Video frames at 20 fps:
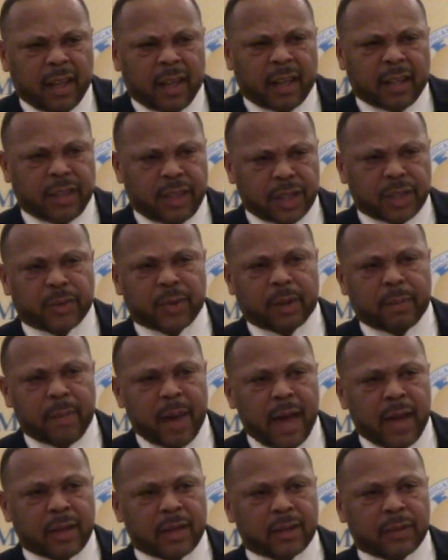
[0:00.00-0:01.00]
a district
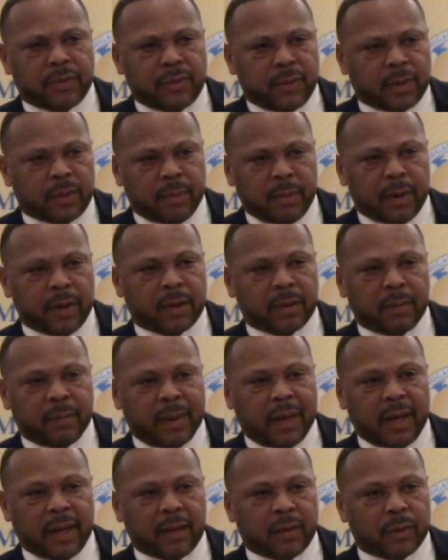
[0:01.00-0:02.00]
manager for Comerica
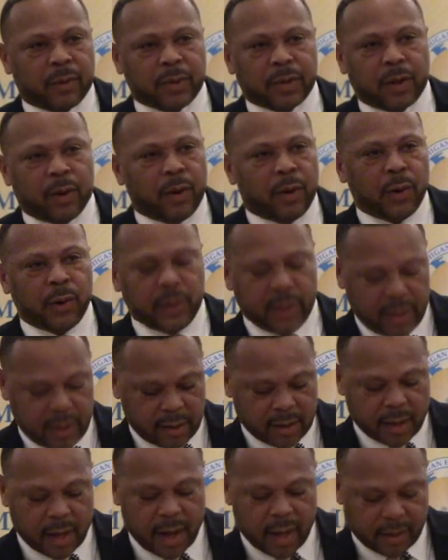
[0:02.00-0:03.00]
Bank, runs the whole
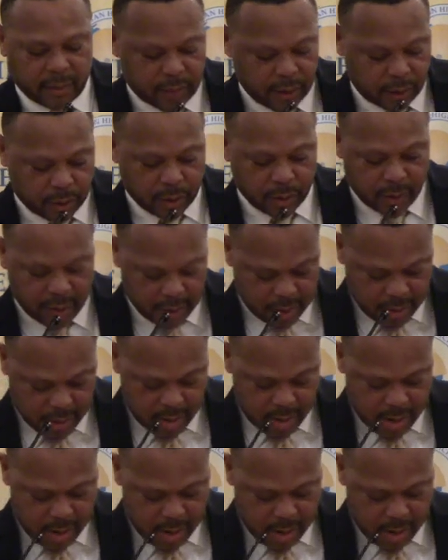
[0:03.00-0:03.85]
east side of Detroit.